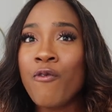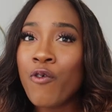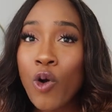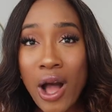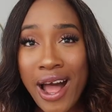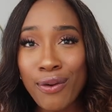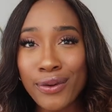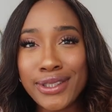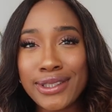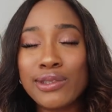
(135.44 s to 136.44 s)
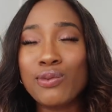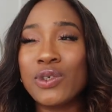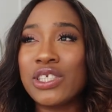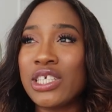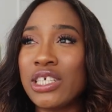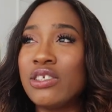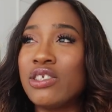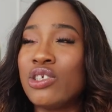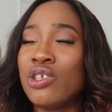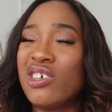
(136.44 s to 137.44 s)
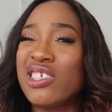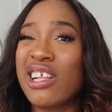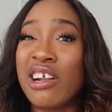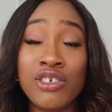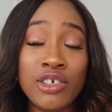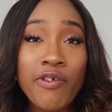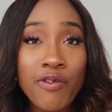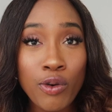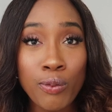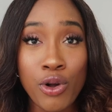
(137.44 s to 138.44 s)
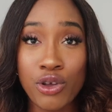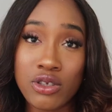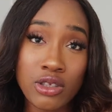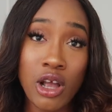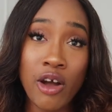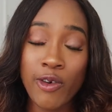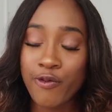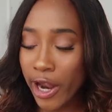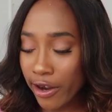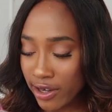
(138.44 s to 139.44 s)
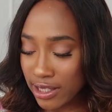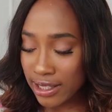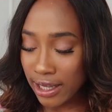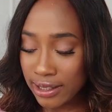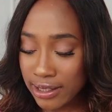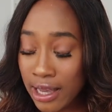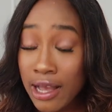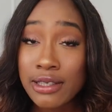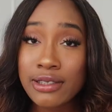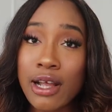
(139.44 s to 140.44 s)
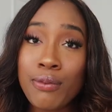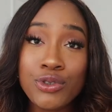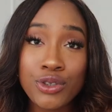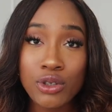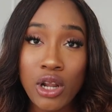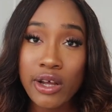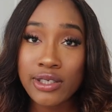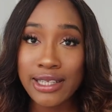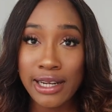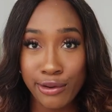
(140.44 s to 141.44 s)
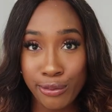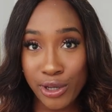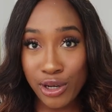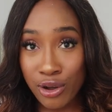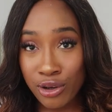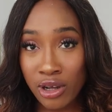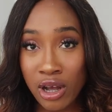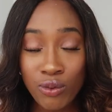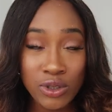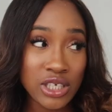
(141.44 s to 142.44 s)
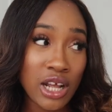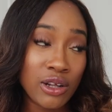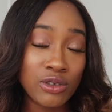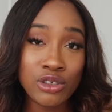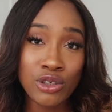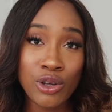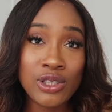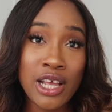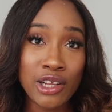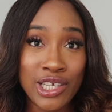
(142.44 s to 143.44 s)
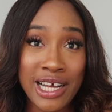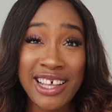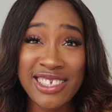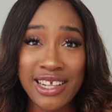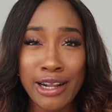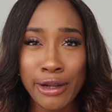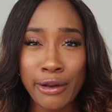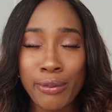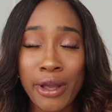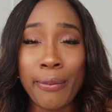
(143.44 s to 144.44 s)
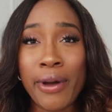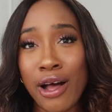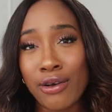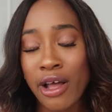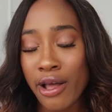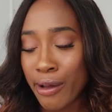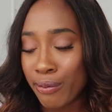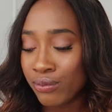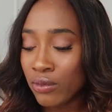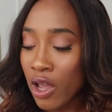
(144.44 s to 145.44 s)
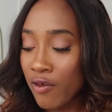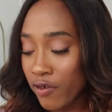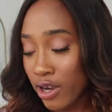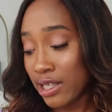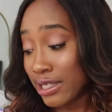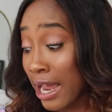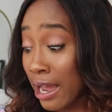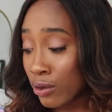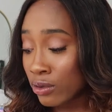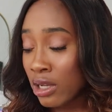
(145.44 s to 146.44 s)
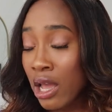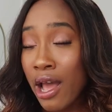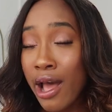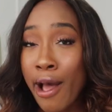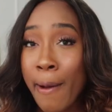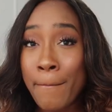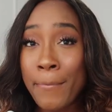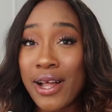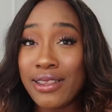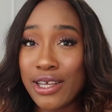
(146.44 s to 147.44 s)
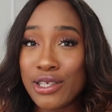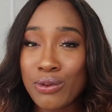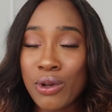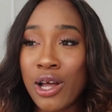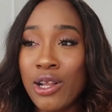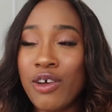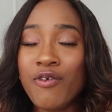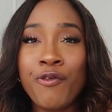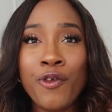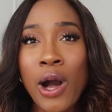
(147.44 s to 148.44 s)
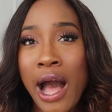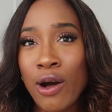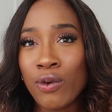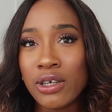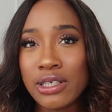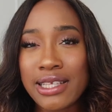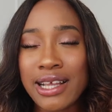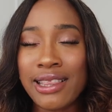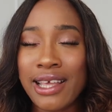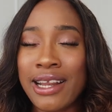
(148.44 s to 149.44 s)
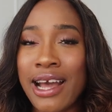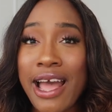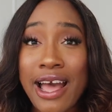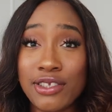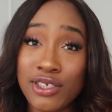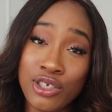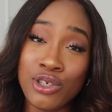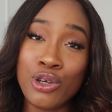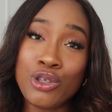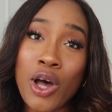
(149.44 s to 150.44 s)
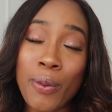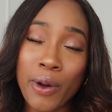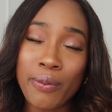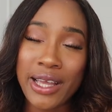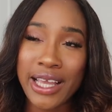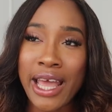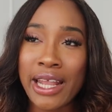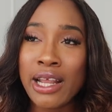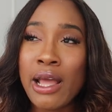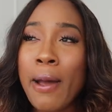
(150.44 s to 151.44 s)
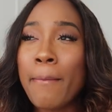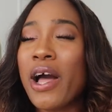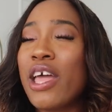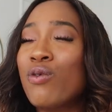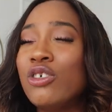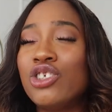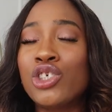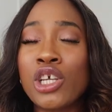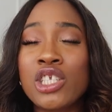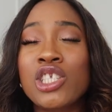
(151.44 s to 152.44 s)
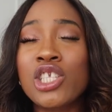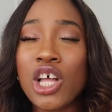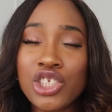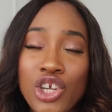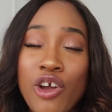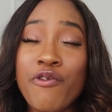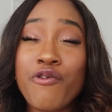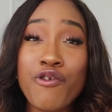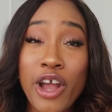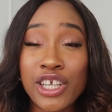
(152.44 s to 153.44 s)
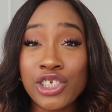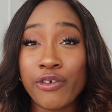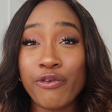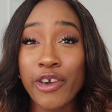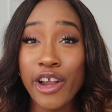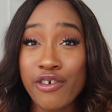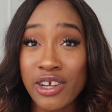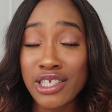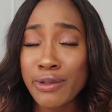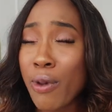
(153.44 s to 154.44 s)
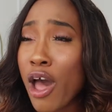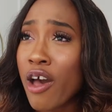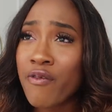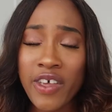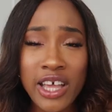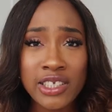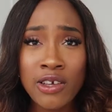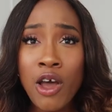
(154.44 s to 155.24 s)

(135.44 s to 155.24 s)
four hours, which is, you know, standard for most Zara fragrances. Some do last a little bit longer, which I'll, you know, tell you guys a little bit about um, further down um, but this one four hours and then I had to you know top up again but it was just such a fresh fragrance perfect